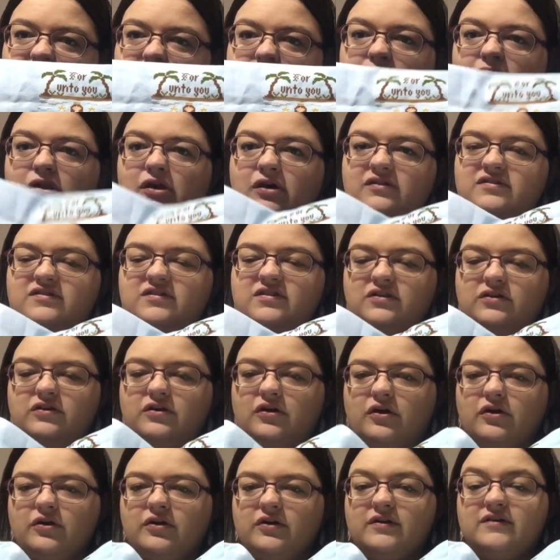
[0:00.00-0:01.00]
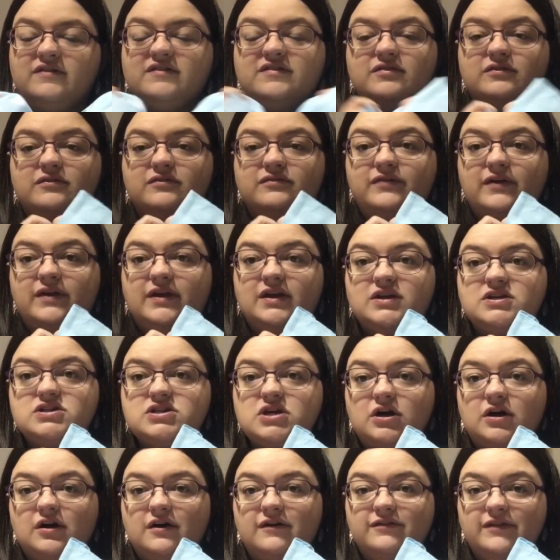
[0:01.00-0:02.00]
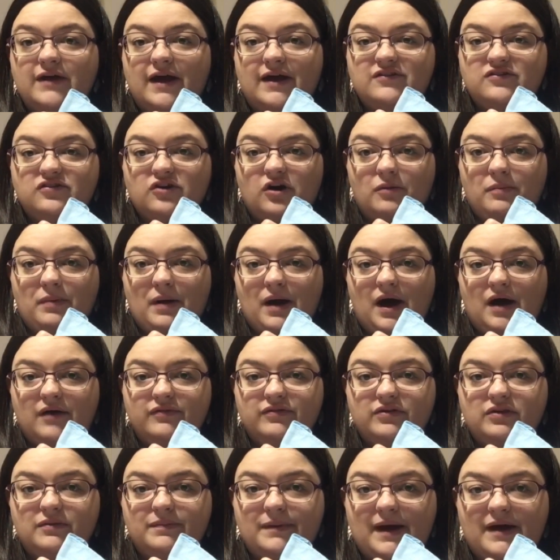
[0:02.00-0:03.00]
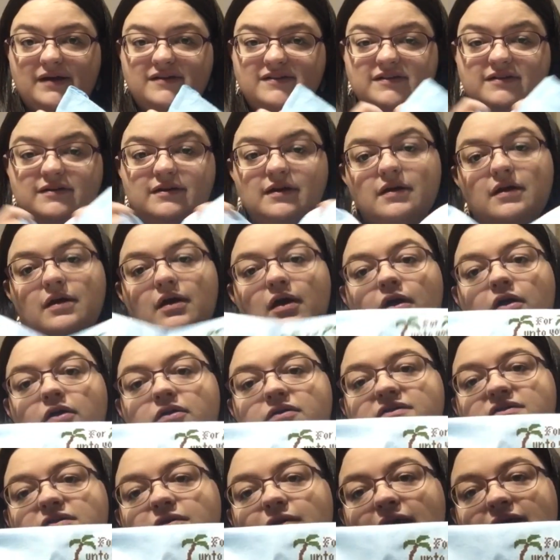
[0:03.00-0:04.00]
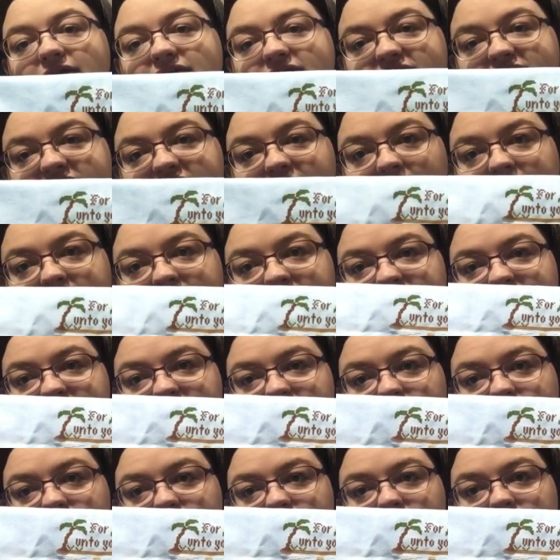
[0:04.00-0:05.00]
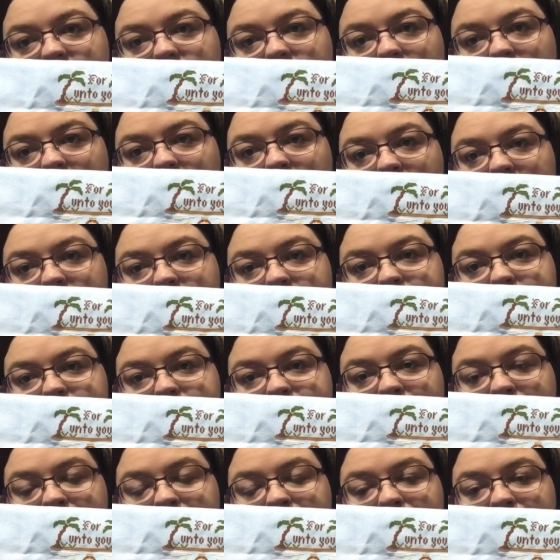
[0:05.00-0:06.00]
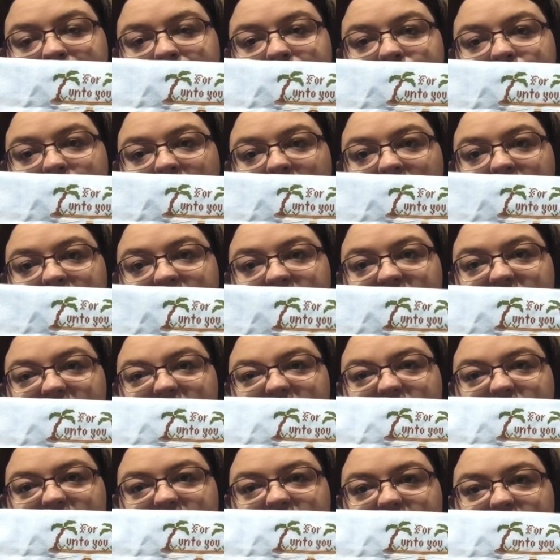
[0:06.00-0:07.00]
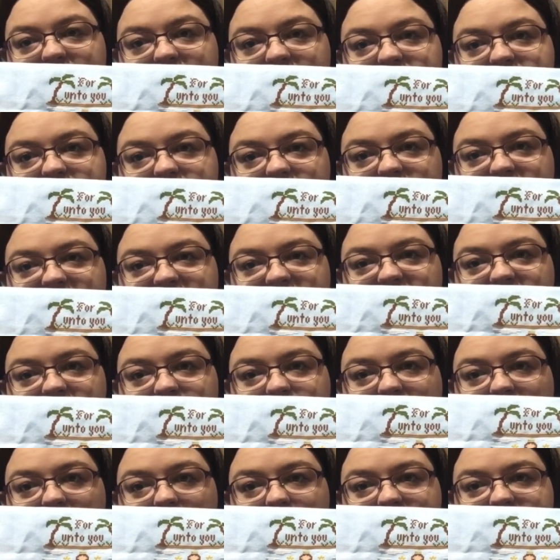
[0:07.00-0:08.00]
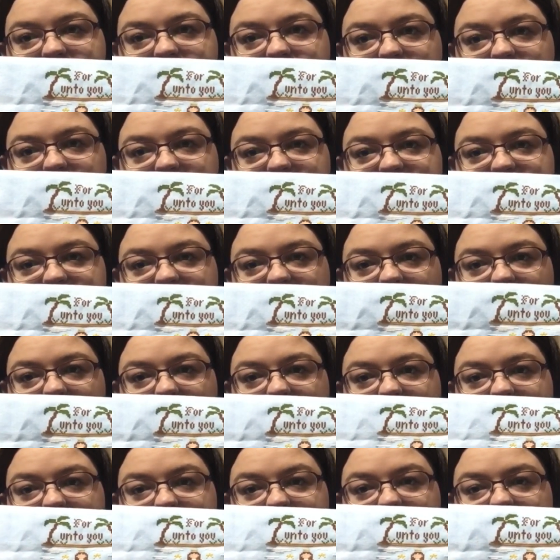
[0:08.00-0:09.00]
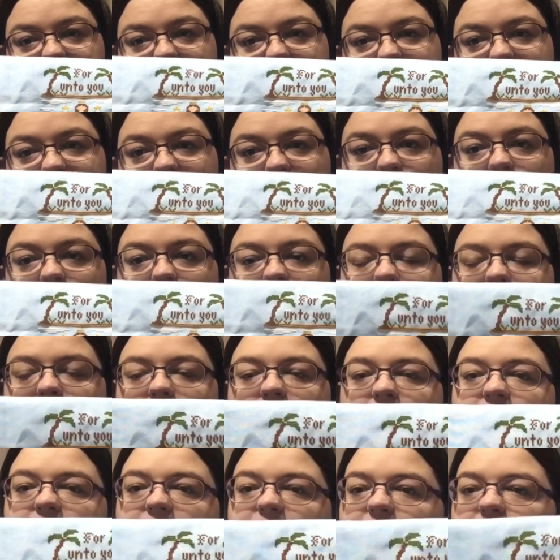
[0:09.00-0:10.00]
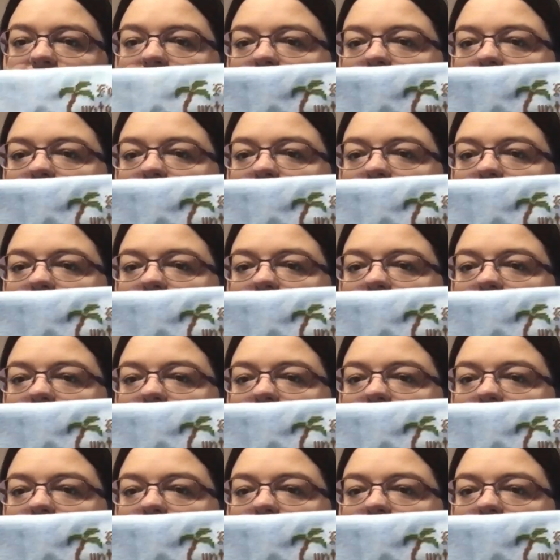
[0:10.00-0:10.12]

a lot to go to finish off that top half of the pattern, so I decided to just stitch those 2 palm trees, and oh my god, I